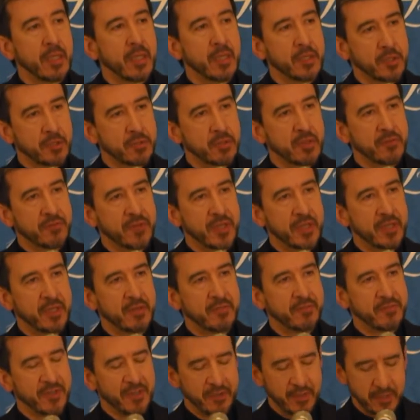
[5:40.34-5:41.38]
It could have
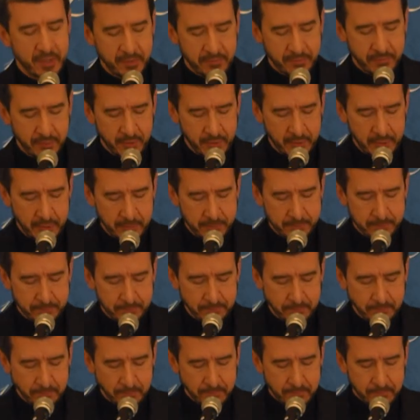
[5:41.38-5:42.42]
ended very differently.
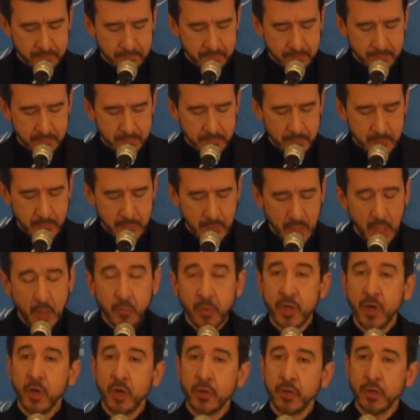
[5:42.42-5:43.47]
And
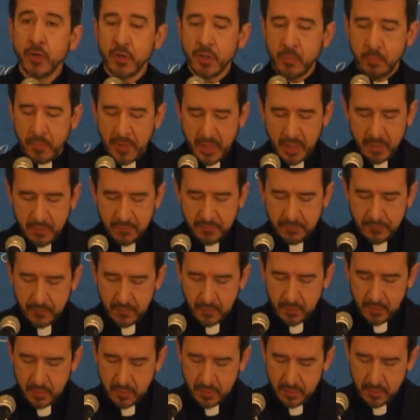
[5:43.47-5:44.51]
we all know the
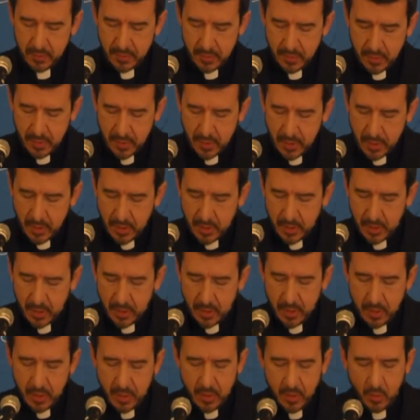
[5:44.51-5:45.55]
painful
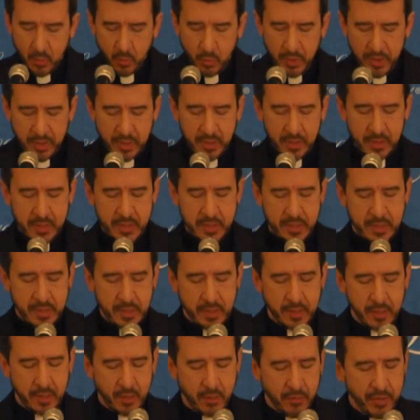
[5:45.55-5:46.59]
witness
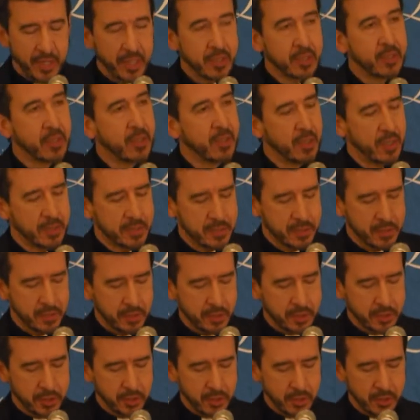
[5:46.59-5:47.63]
and the great cost to
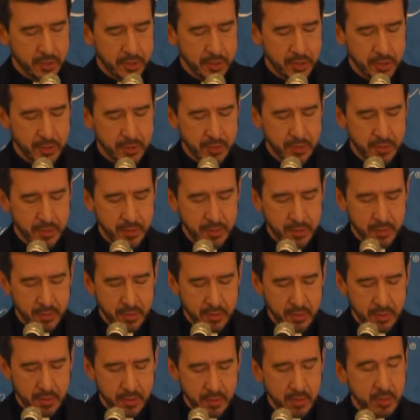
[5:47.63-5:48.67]
the church
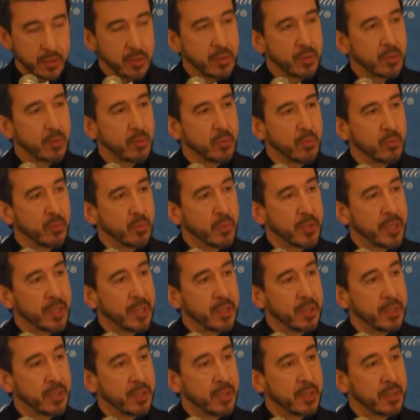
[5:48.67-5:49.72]

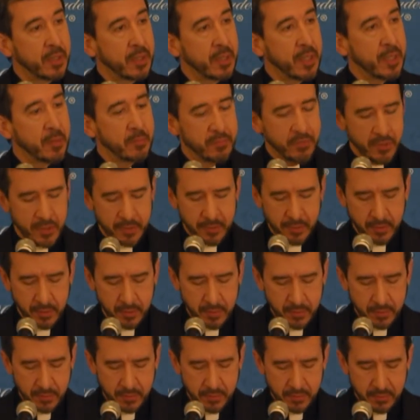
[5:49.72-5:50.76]
when a
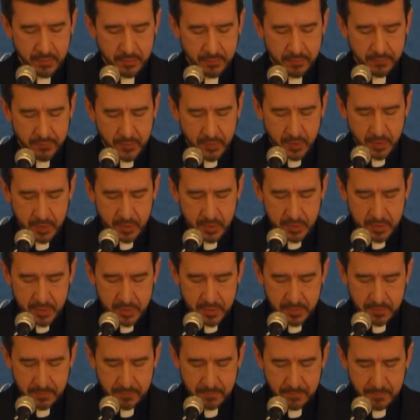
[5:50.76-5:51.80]
brother
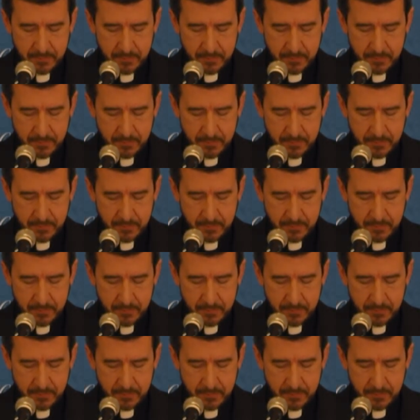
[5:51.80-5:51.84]
falls.